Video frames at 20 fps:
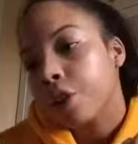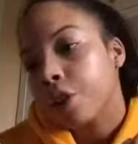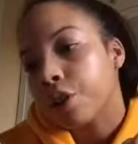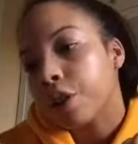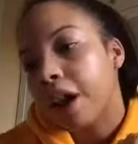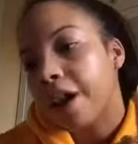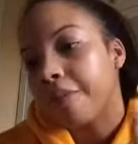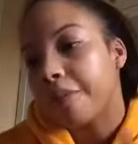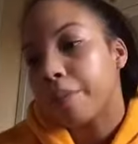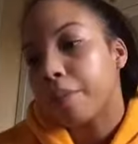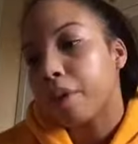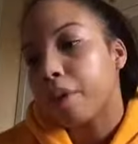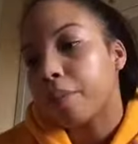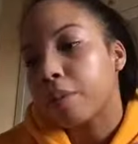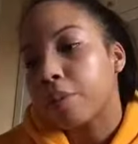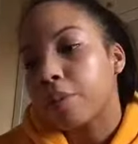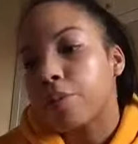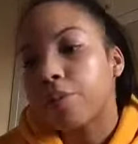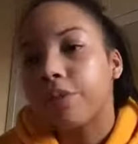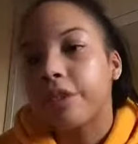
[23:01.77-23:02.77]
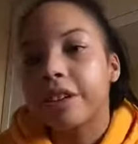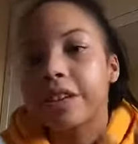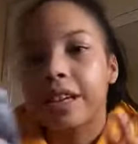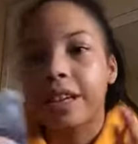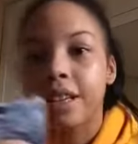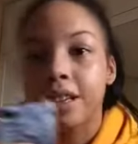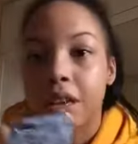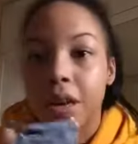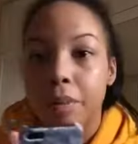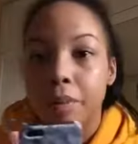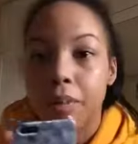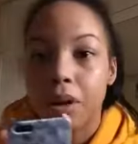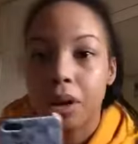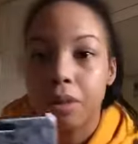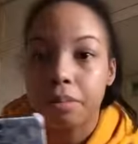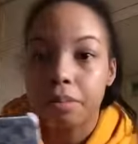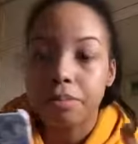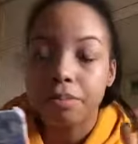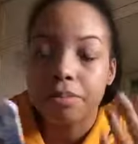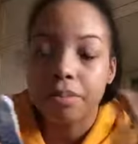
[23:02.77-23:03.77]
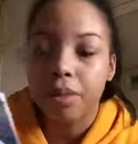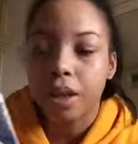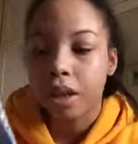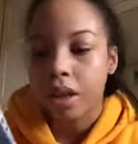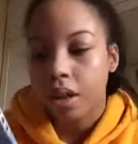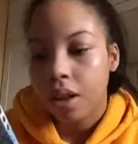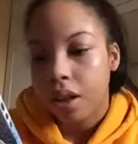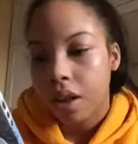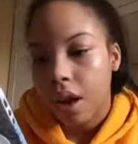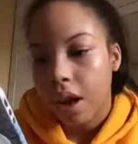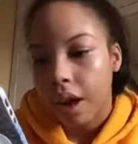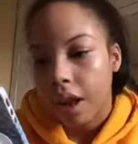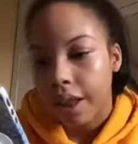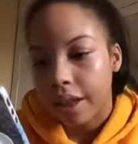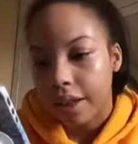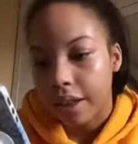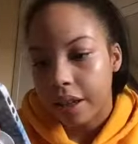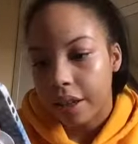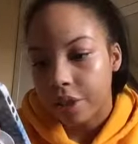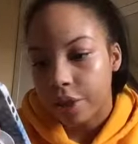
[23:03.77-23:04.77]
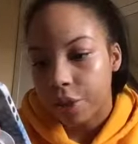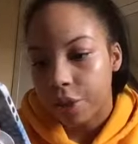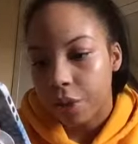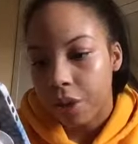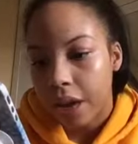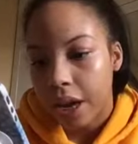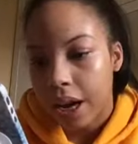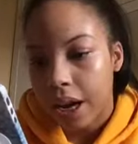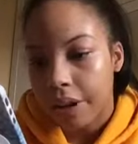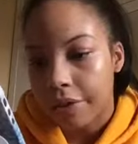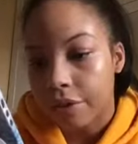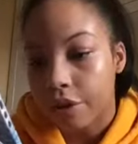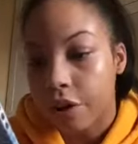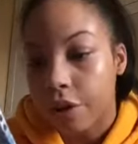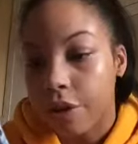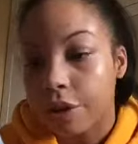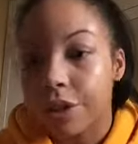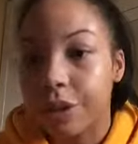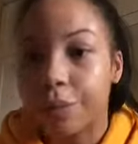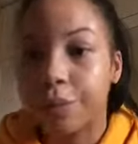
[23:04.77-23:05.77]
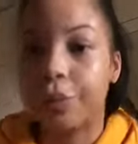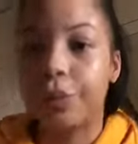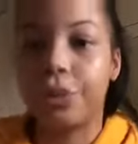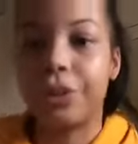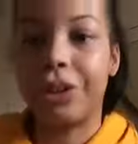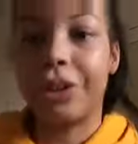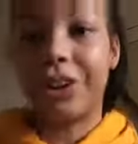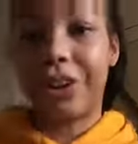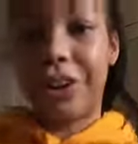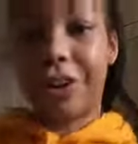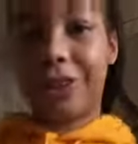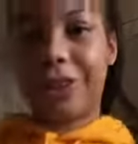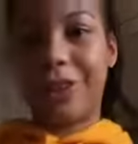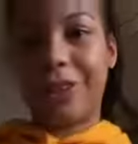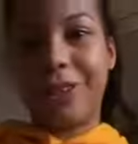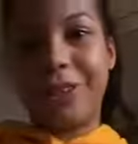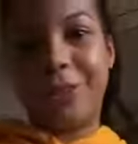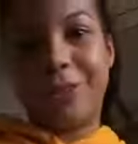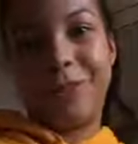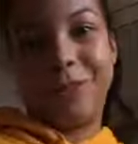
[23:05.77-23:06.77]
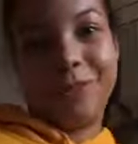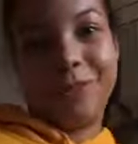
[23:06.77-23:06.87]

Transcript: you have Mama Moore and that's her mom and then you have Girl Supporting Girls